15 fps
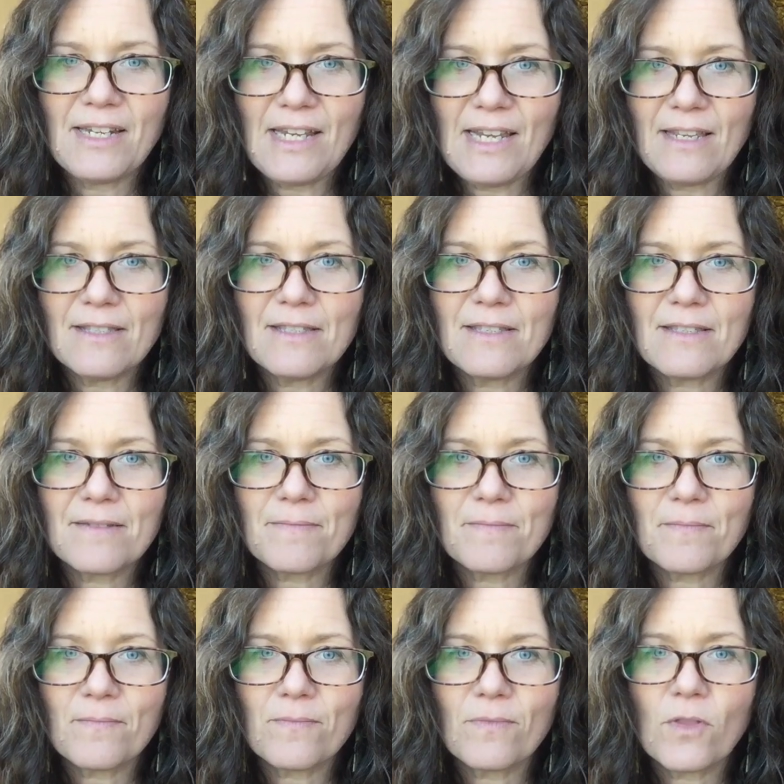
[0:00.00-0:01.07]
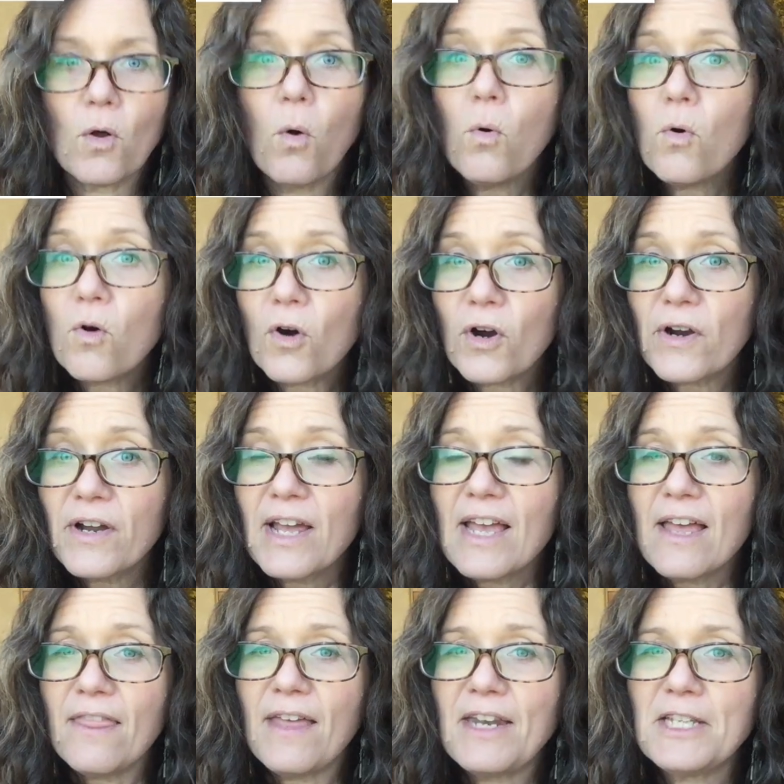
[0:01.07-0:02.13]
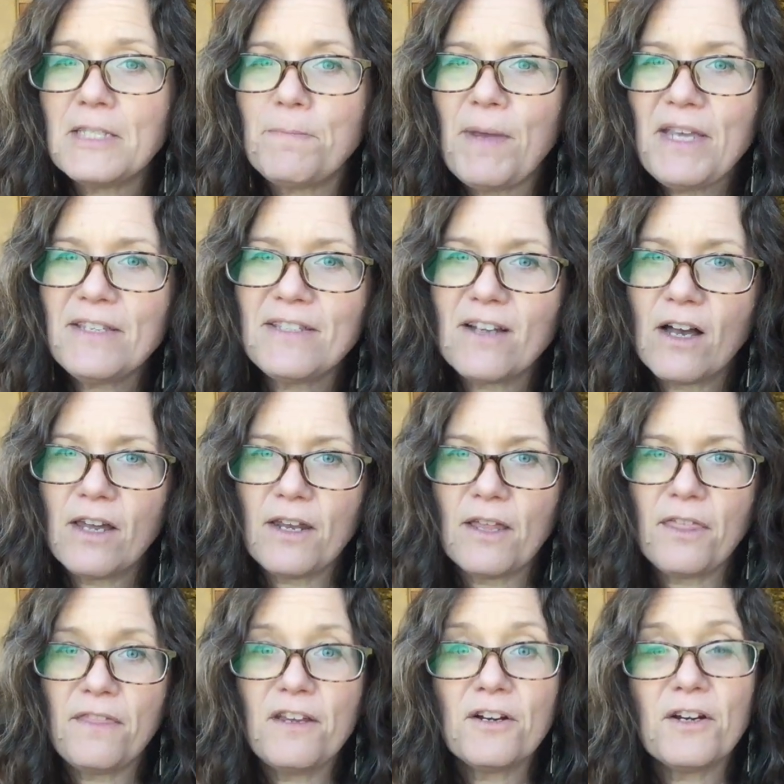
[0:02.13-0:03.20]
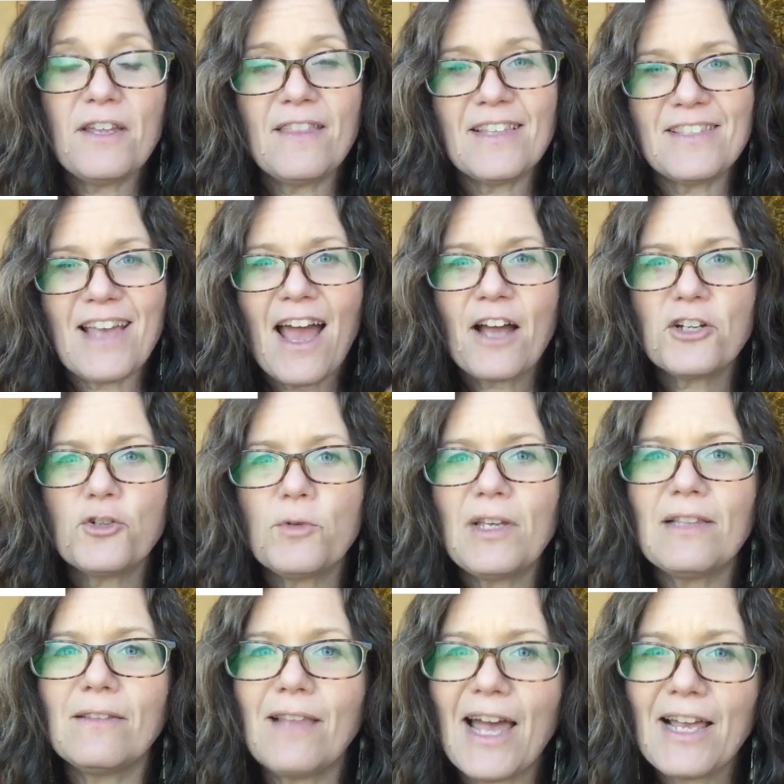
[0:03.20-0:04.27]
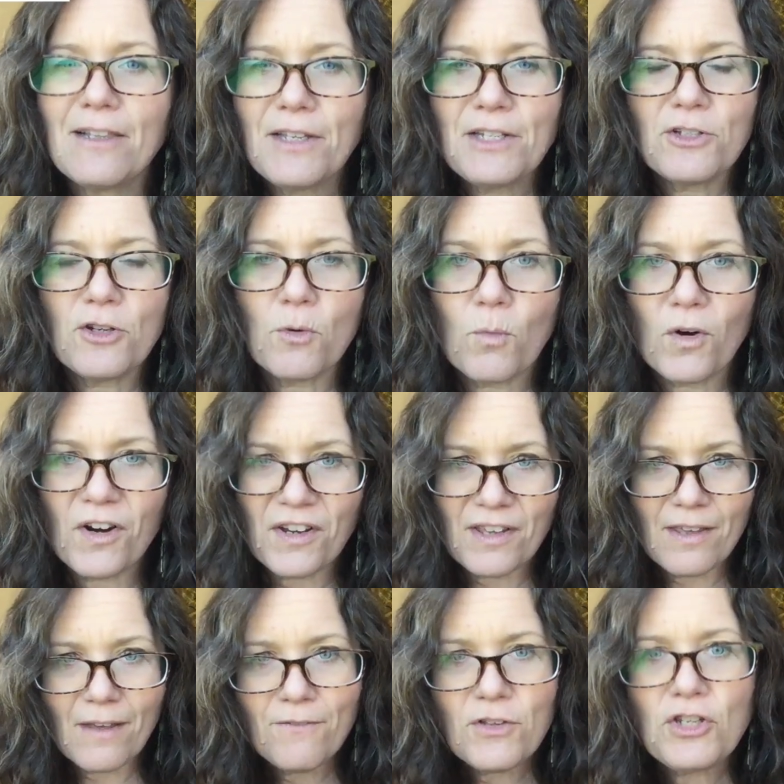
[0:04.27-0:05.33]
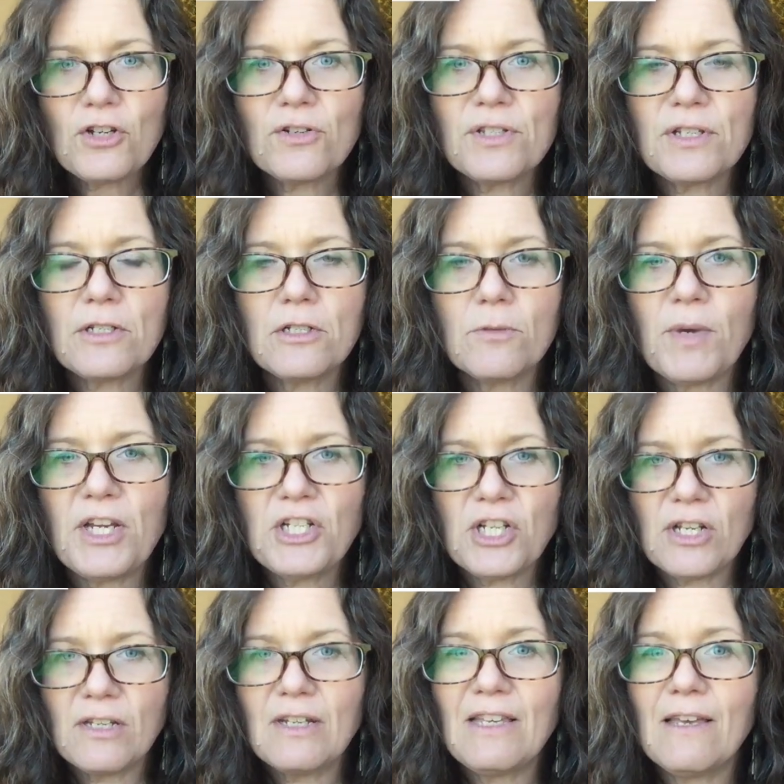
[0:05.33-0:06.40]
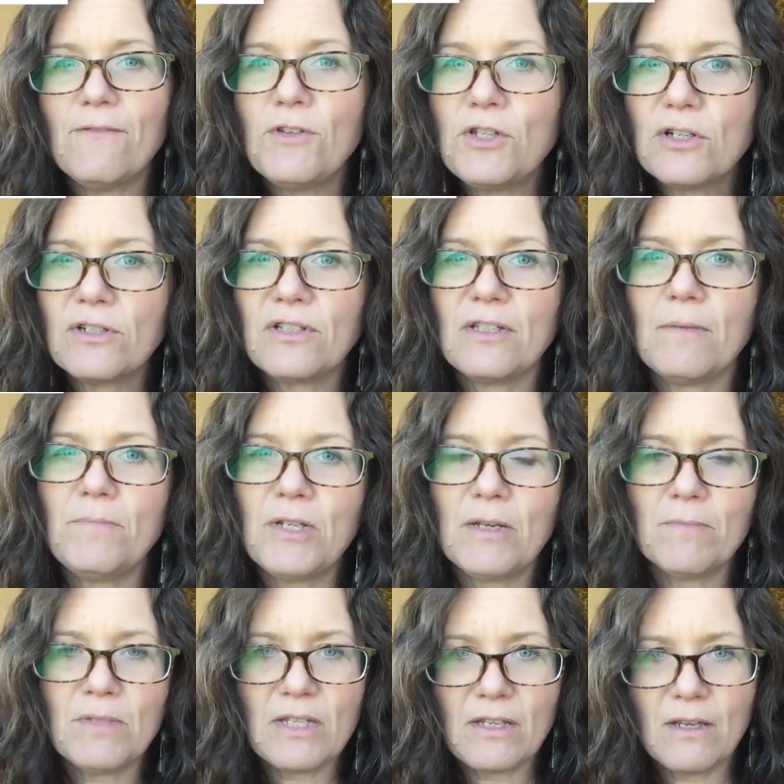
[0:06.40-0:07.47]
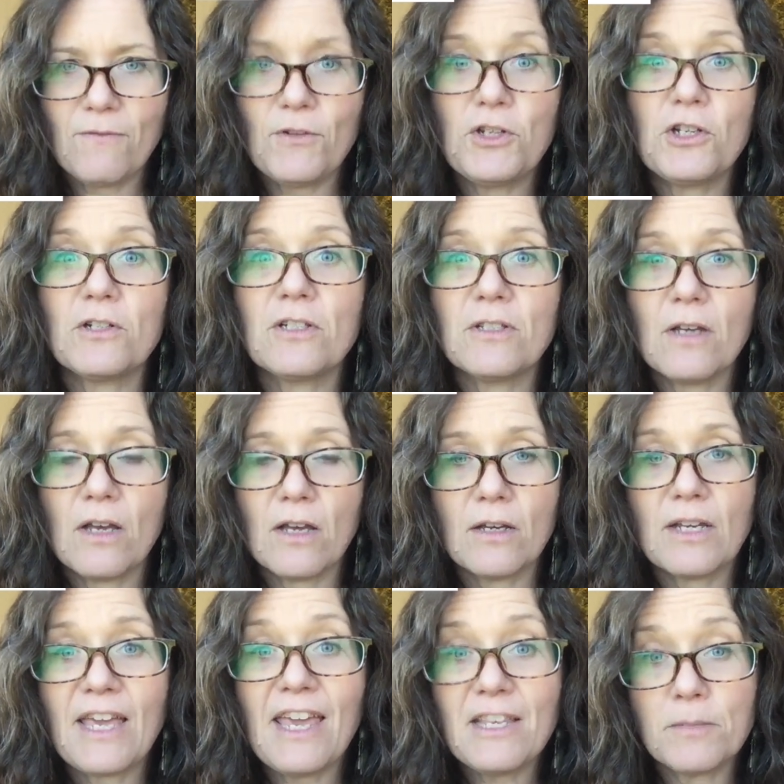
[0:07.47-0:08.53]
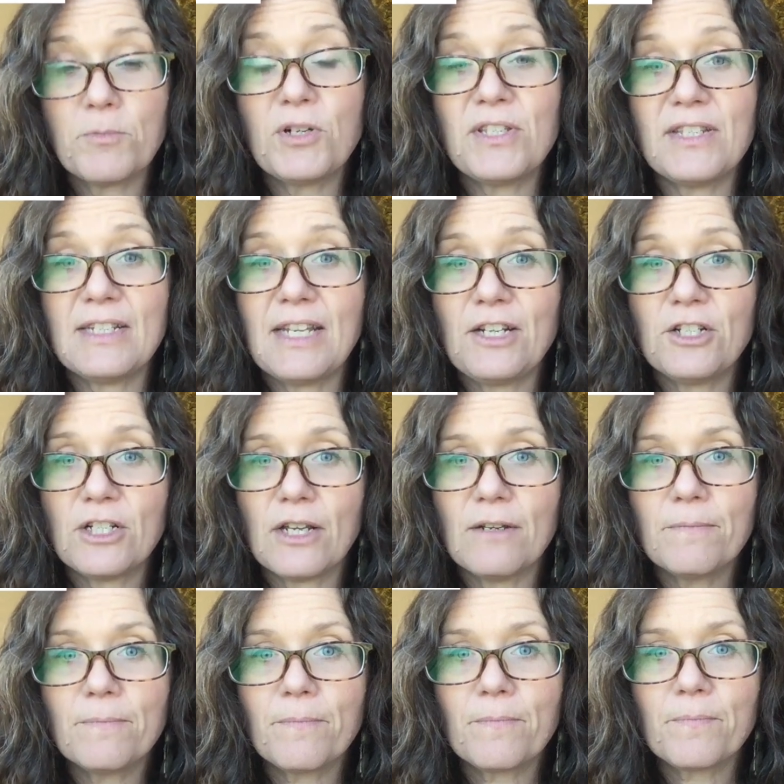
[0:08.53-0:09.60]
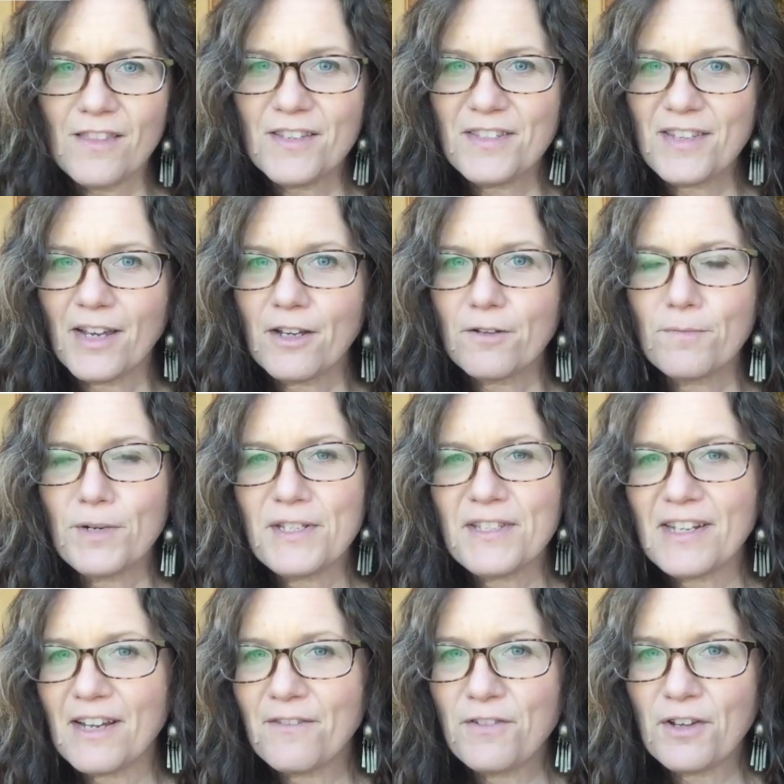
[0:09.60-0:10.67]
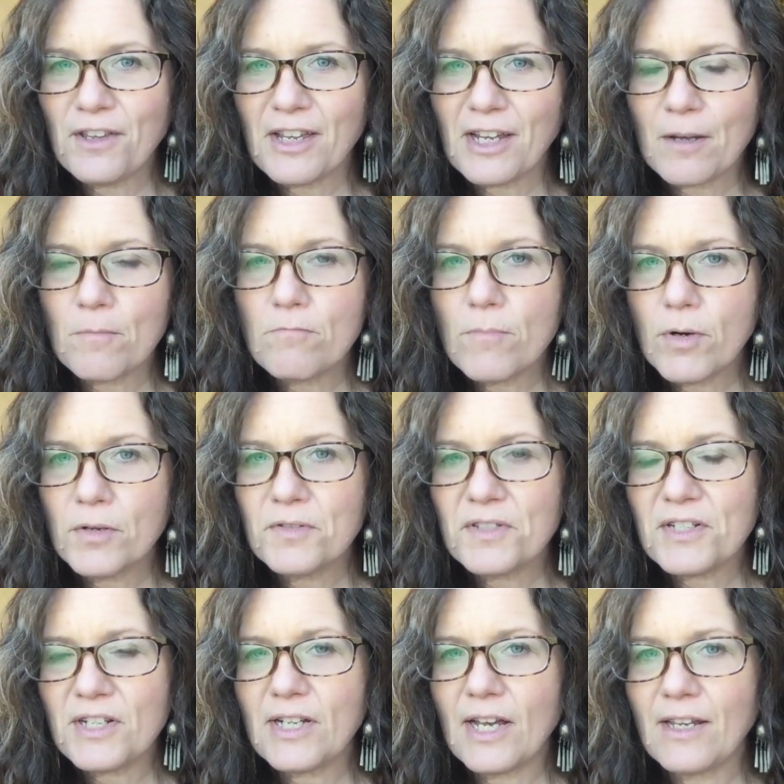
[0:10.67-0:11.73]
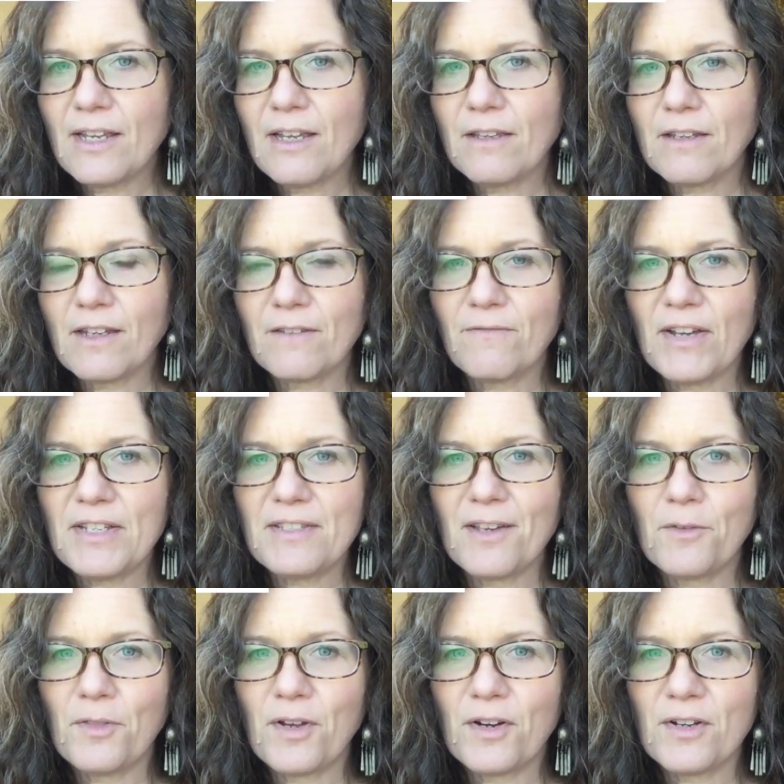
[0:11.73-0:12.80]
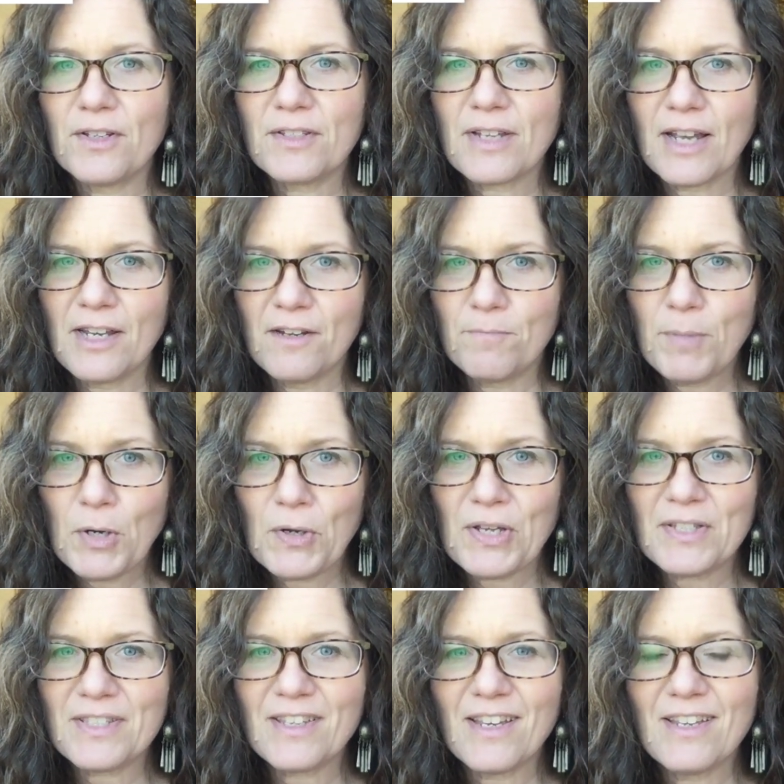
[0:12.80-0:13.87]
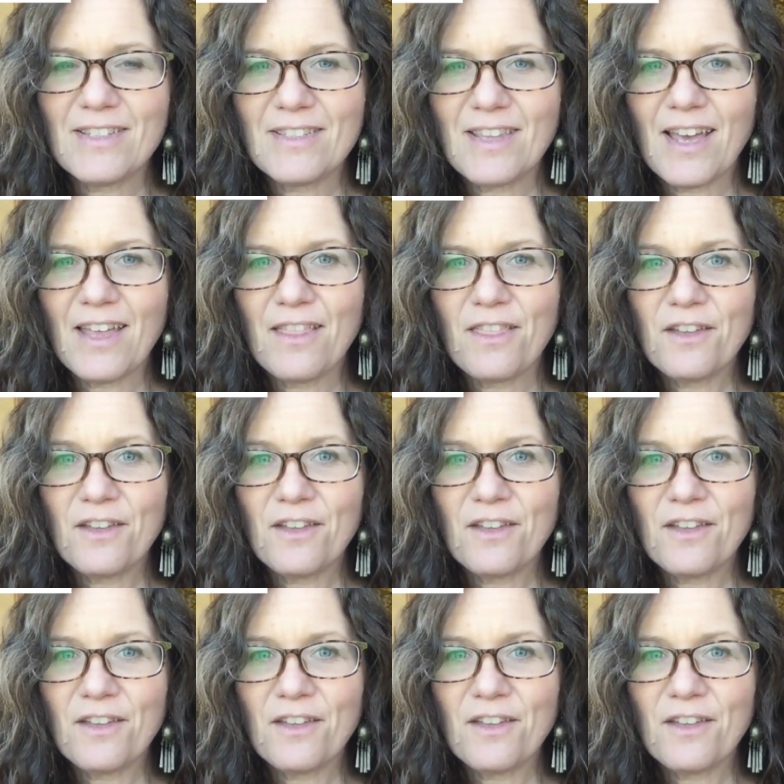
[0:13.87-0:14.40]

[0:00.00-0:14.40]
needs, or that it's based on a theory that's actually likely to work given your situation, given your symptoms, given your uh, case presentation. The second reason I feel like most gut healing advice out there is kind of bogus is that